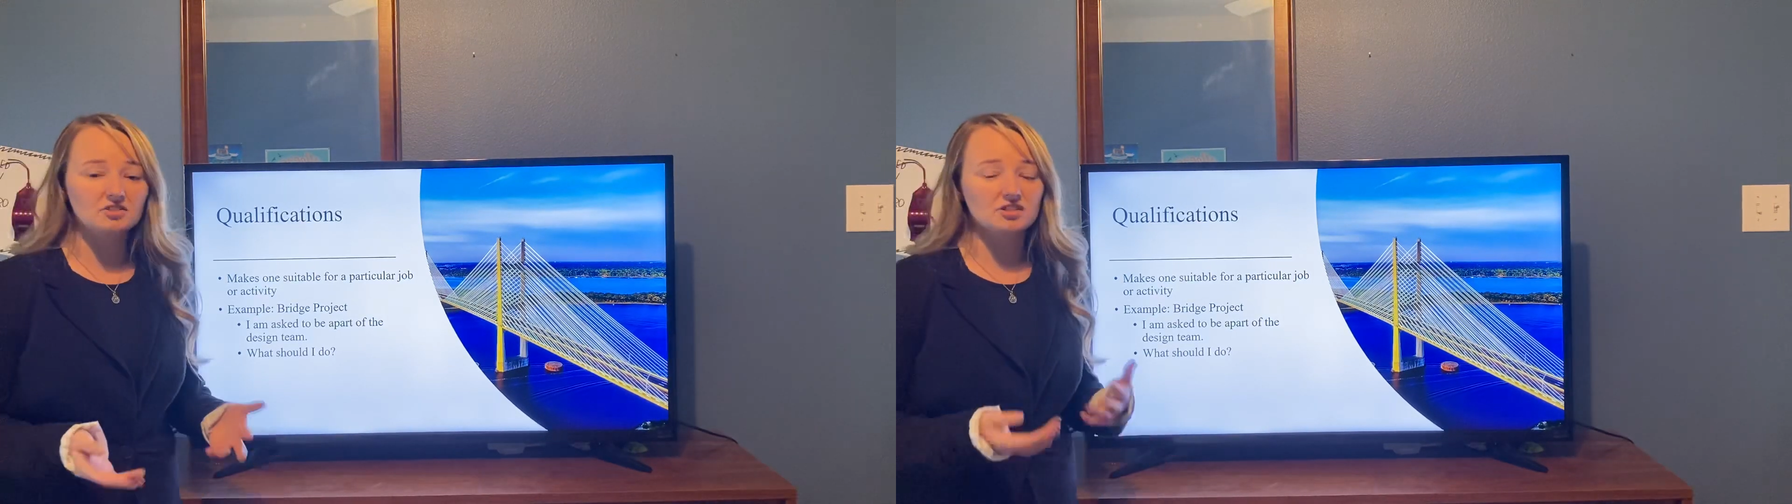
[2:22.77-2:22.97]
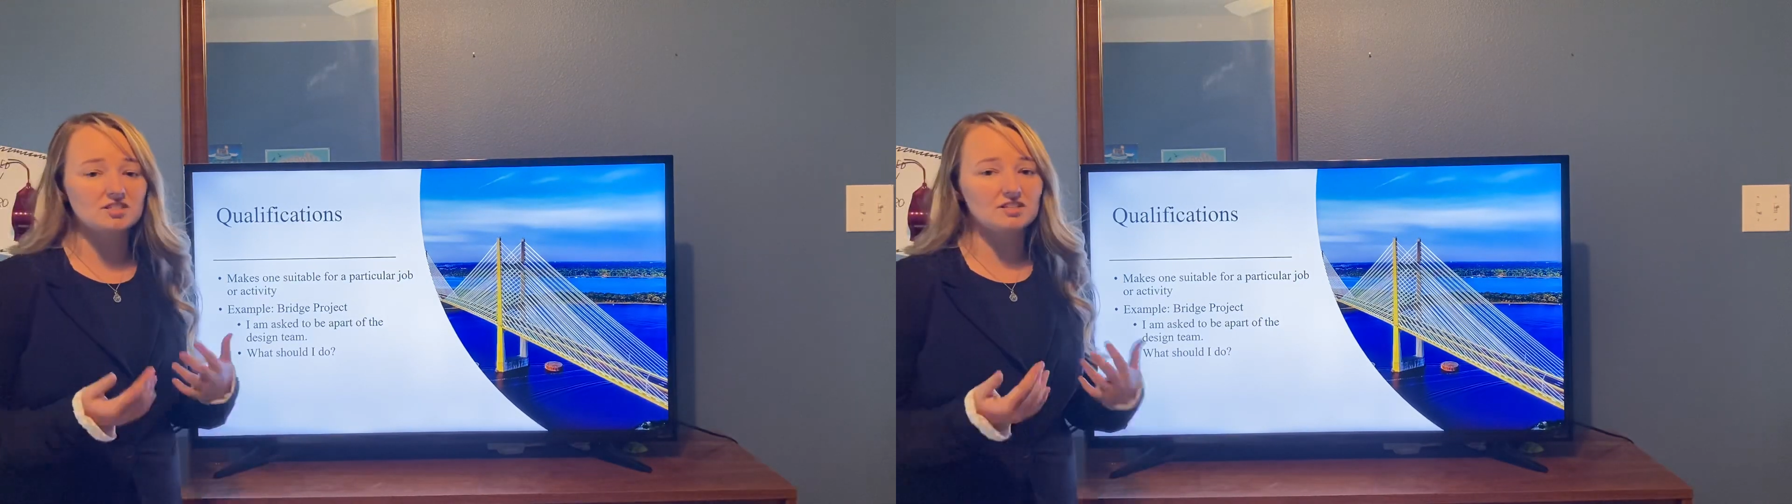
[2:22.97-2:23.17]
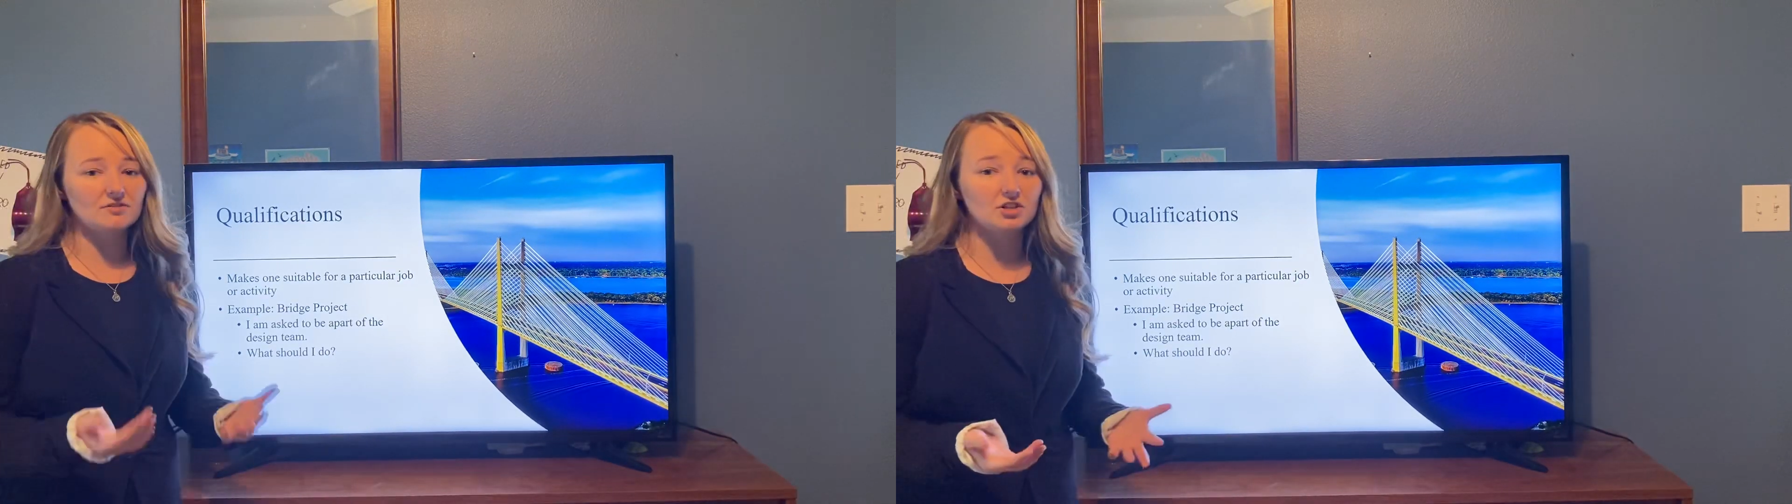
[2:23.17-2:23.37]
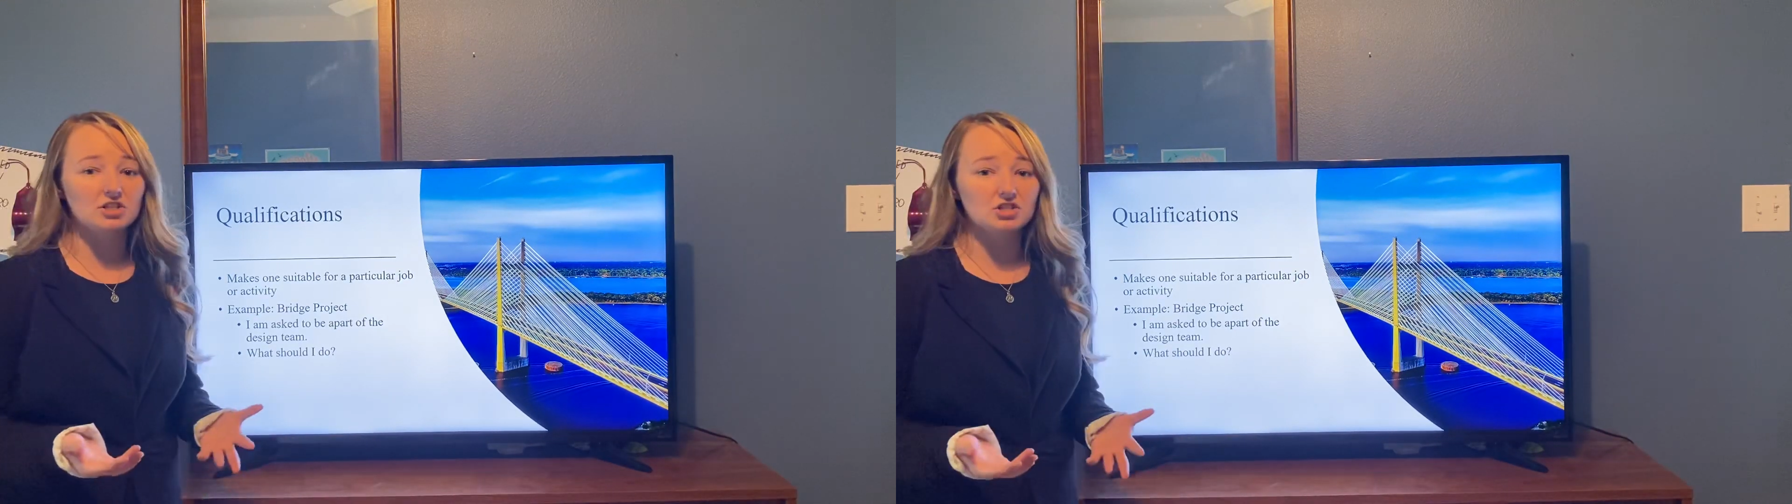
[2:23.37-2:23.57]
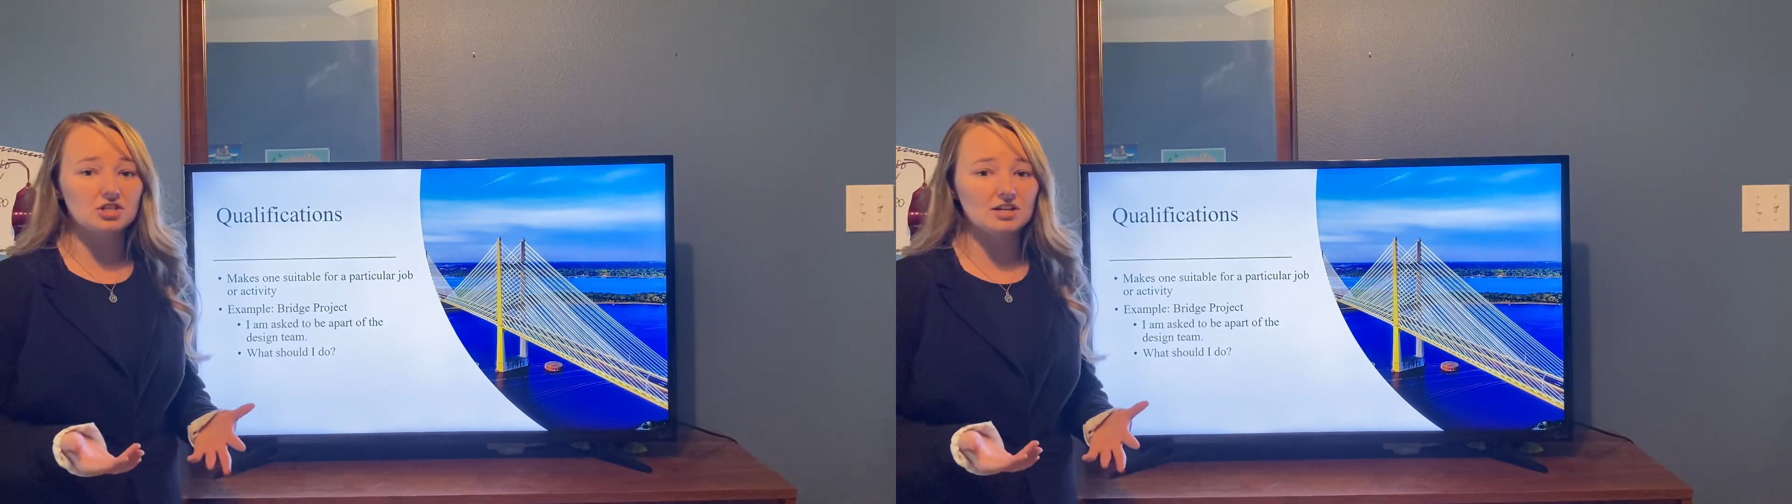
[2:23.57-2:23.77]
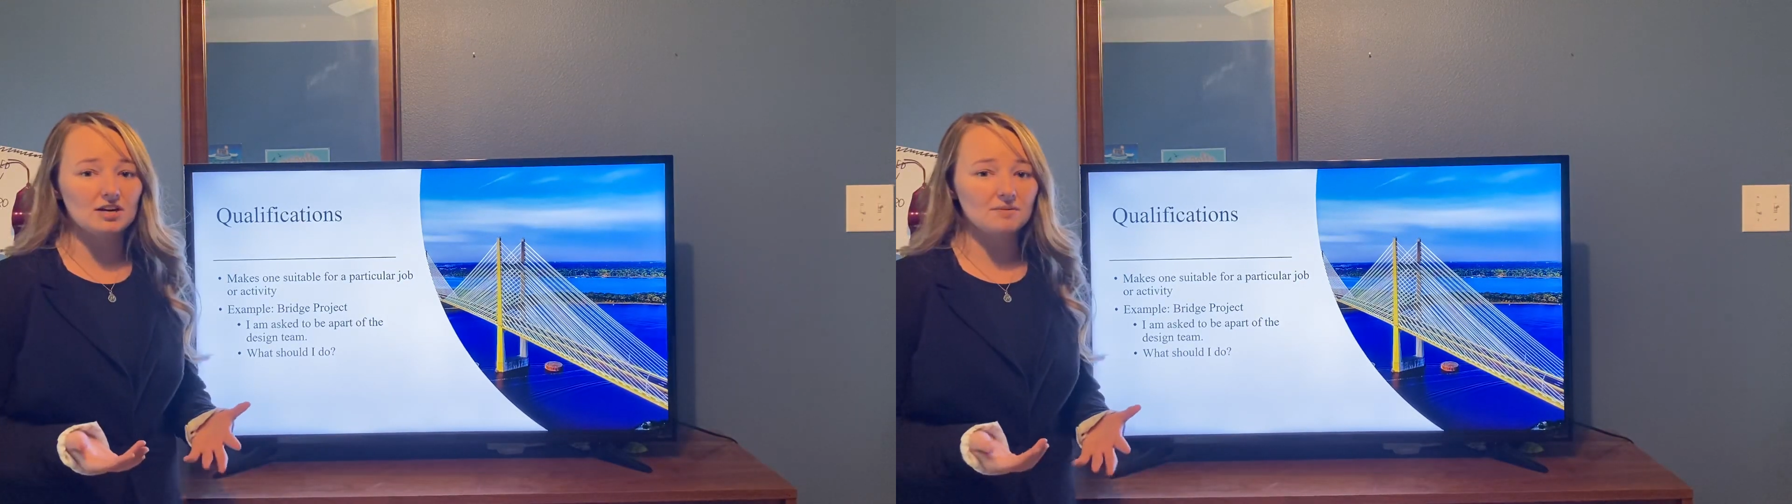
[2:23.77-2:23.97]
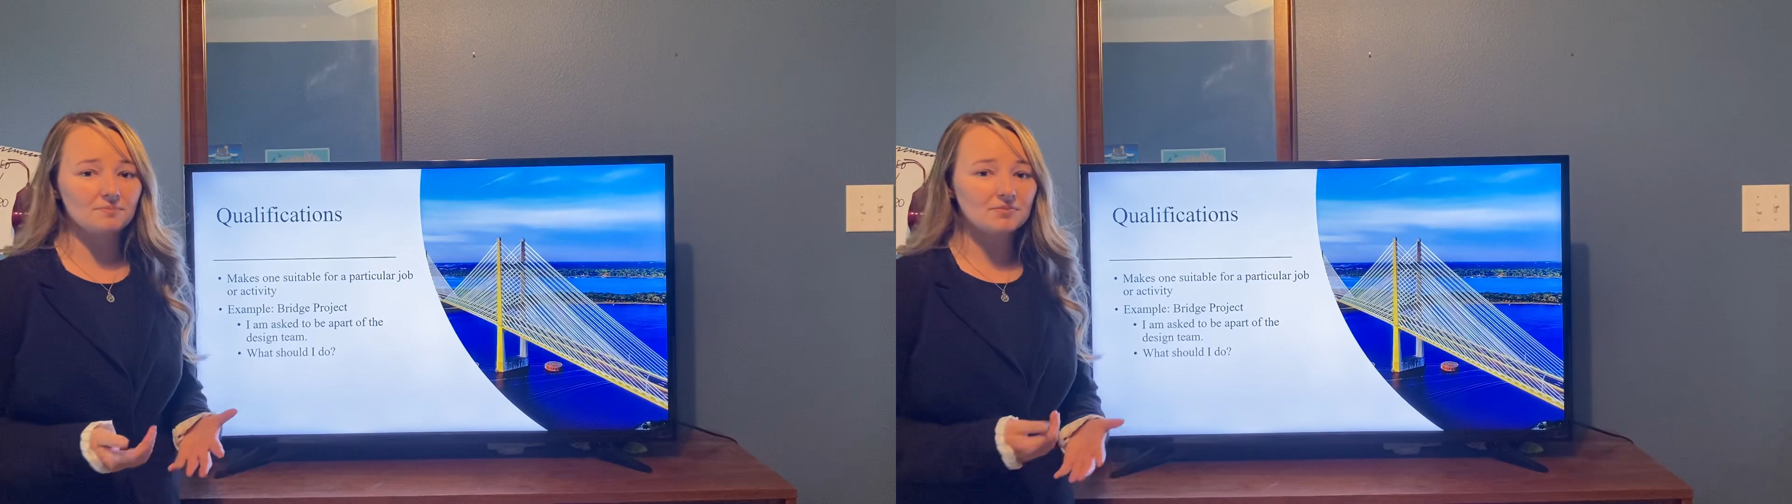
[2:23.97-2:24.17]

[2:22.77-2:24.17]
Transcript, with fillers: or a civil engineer.